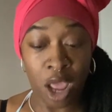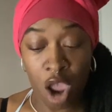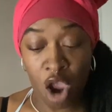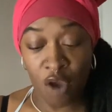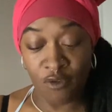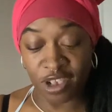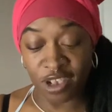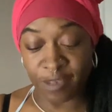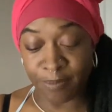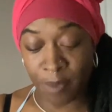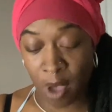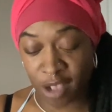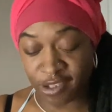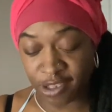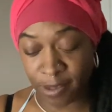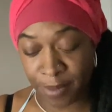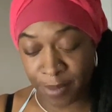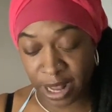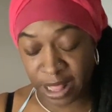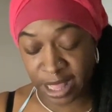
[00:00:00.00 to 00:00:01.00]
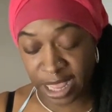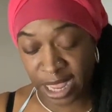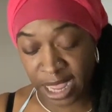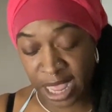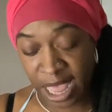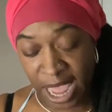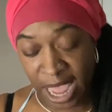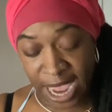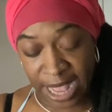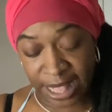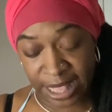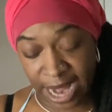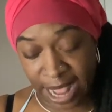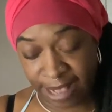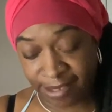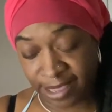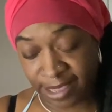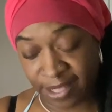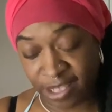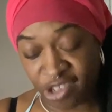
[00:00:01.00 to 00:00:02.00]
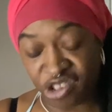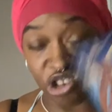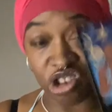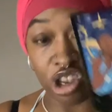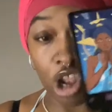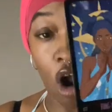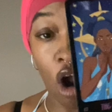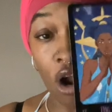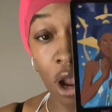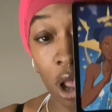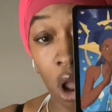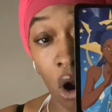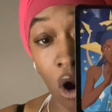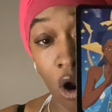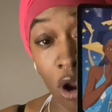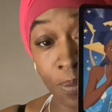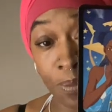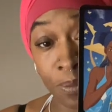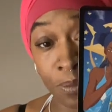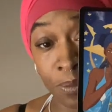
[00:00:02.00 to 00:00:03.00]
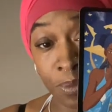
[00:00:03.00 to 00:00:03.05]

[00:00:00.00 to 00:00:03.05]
a responsibility. And then I see the Star card.